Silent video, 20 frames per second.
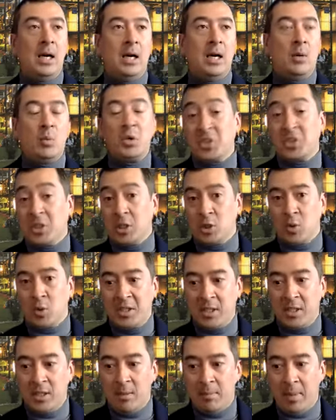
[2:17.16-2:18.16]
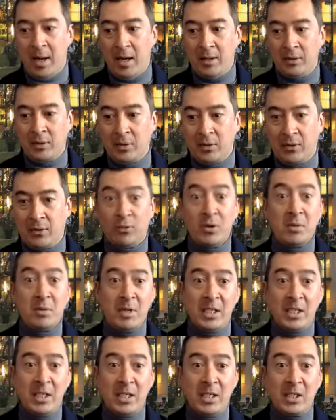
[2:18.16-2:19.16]
We're situated about 3
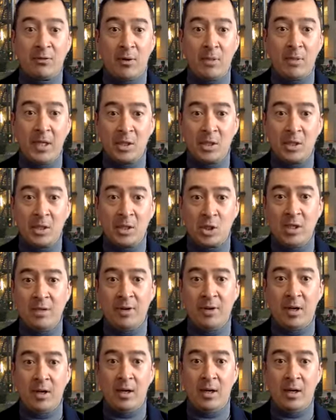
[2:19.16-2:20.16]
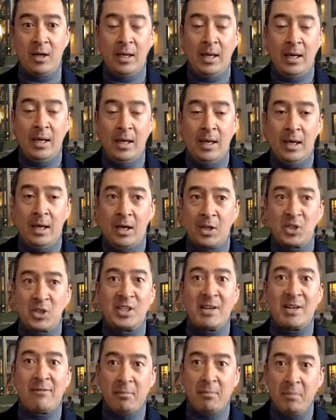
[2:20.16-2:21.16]
minutes from Lake Geneva,
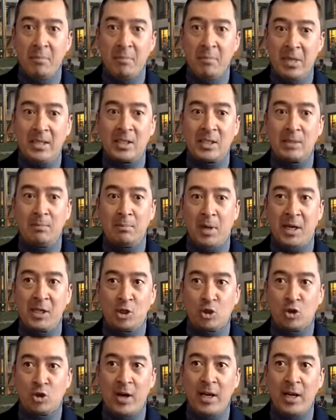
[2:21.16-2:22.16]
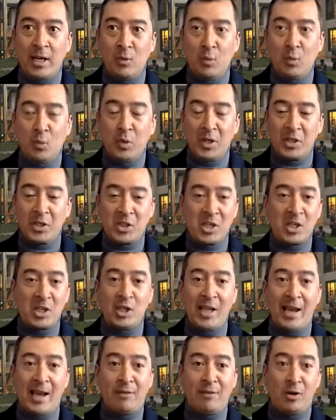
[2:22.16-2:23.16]
7 minutes by train. We
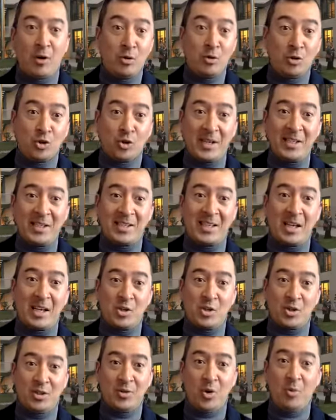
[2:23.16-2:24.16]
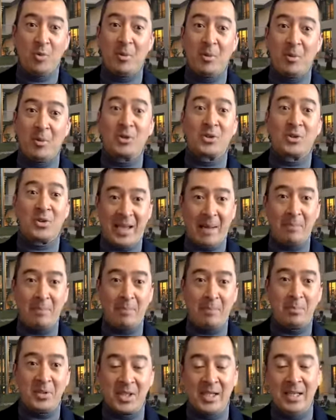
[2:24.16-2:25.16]
essentially have our own train station almost on the
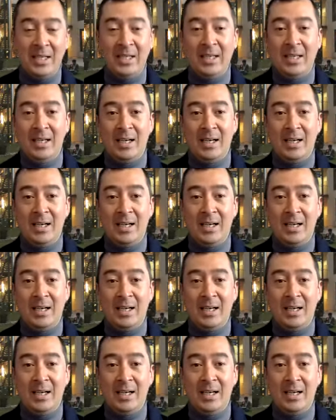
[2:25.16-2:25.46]
campus.